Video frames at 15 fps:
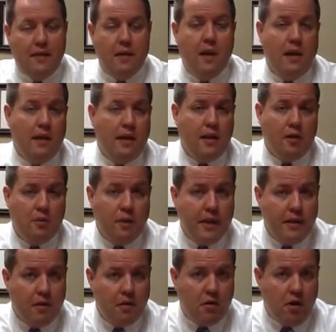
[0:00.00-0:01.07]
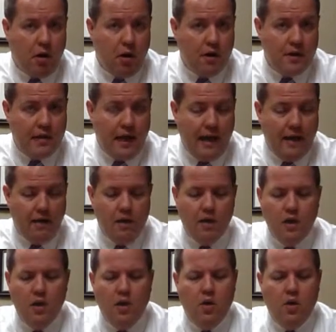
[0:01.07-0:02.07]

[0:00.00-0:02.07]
kind of like a radial car tire